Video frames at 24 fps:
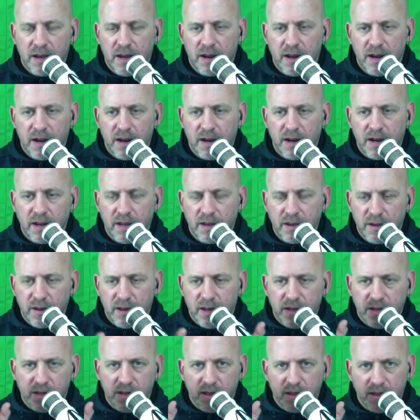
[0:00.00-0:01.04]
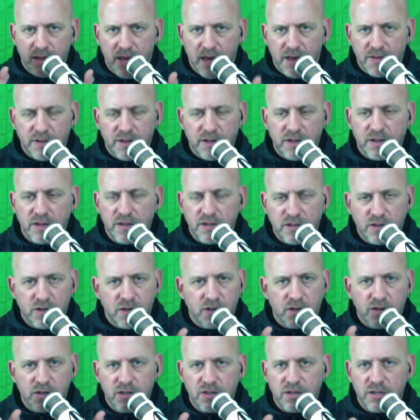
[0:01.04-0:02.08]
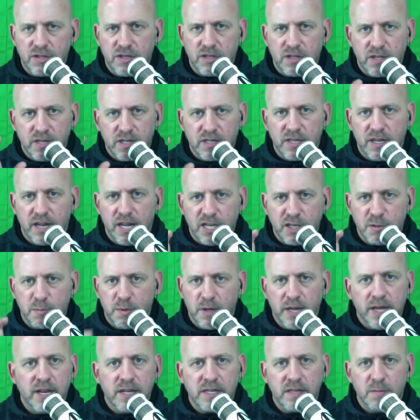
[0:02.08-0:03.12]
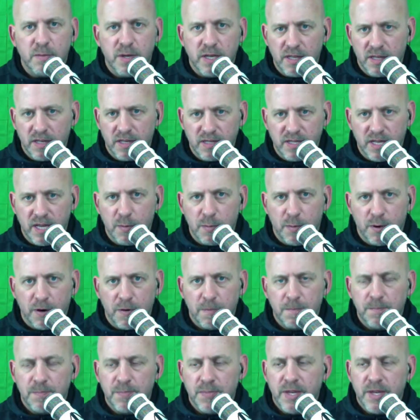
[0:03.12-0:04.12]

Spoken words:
And the athlete goes, just listen, explain it to me a little deeper.